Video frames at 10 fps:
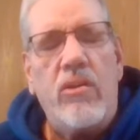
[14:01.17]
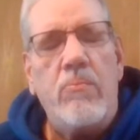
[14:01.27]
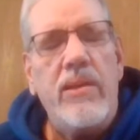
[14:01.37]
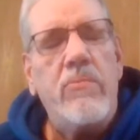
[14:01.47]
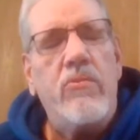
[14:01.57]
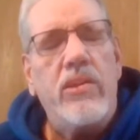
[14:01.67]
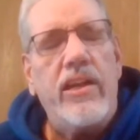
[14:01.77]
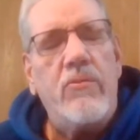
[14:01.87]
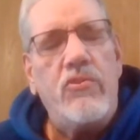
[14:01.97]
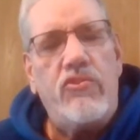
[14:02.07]
Club maybe when
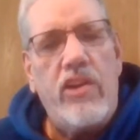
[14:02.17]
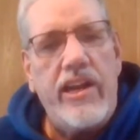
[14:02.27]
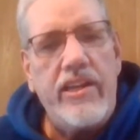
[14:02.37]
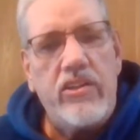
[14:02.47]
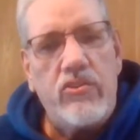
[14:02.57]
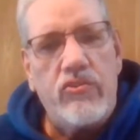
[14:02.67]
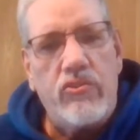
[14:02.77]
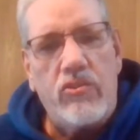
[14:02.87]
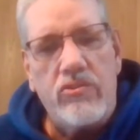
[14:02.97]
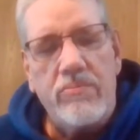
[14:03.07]
I was 9
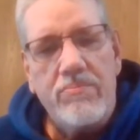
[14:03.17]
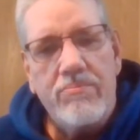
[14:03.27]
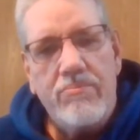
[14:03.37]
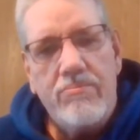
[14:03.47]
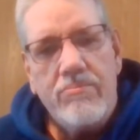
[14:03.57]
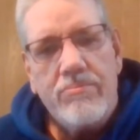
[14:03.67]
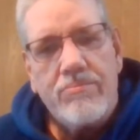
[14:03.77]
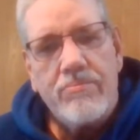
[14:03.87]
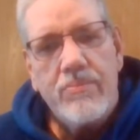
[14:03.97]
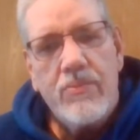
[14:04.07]
years old.
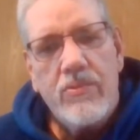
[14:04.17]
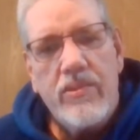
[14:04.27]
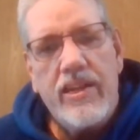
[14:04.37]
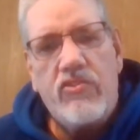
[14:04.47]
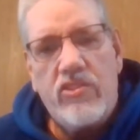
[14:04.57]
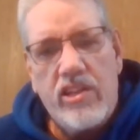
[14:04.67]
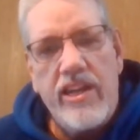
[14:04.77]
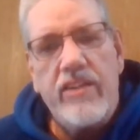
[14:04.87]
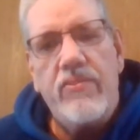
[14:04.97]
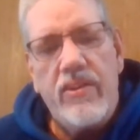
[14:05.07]
The
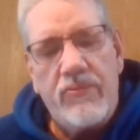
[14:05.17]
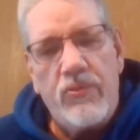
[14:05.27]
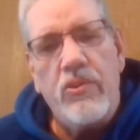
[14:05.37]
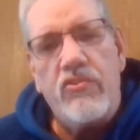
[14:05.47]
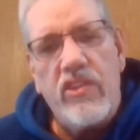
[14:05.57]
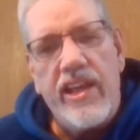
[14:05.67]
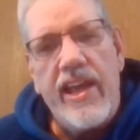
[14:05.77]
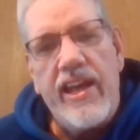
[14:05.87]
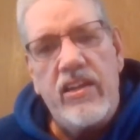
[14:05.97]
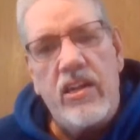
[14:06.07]
kind of influence they
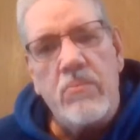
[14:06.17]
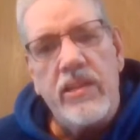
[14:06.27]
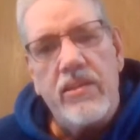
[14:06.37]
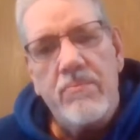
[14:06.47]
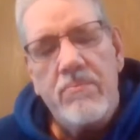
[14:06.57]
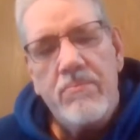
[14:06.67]
had on me.